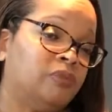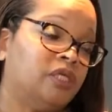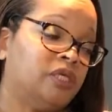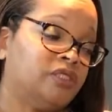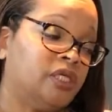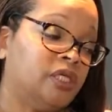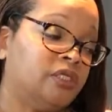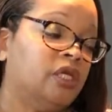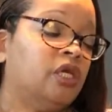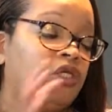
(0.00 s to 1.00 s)
because
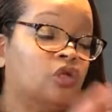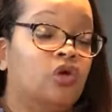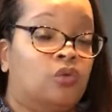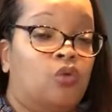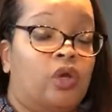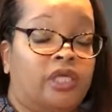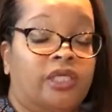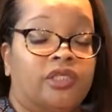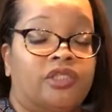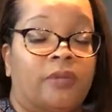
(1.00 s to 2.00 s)
then you're going to want to
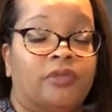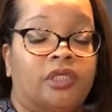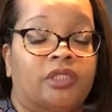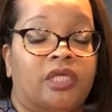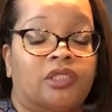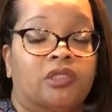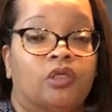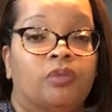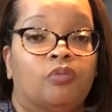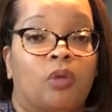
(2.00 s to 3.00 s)
get something that's a little
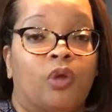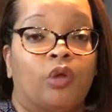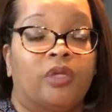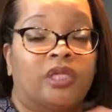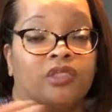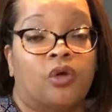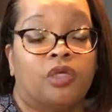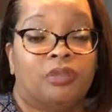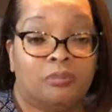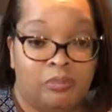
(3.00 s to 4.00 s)
bit more permanent, that's going to
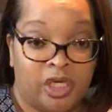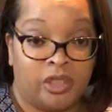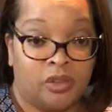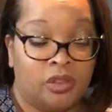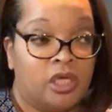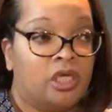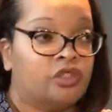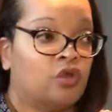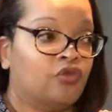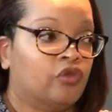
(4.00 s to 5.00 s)
be bigger.
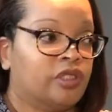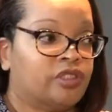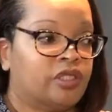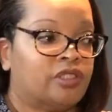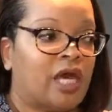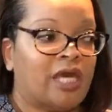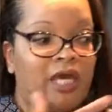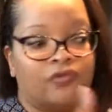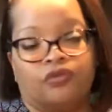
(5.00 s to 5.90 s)
So for instance, I have